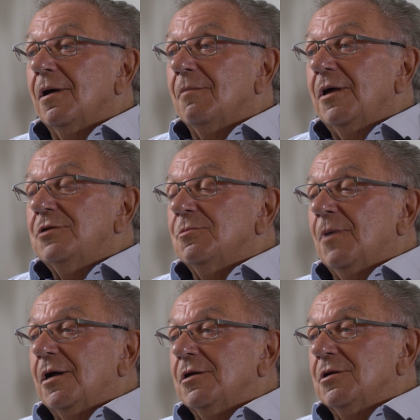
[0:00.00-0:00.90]
mate of
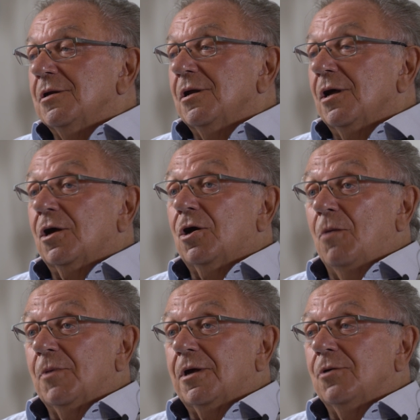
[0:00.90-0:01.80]
mine, a
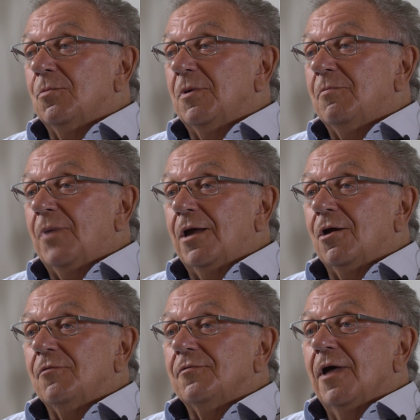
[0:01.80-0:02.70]
comic, who'd been paid
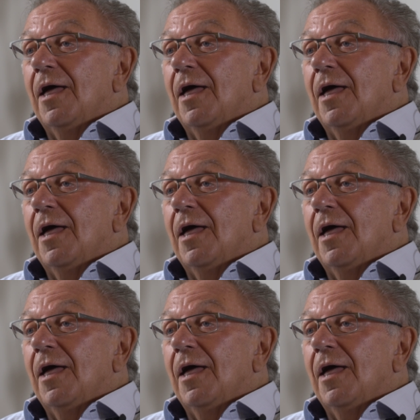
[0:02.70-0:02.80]
off,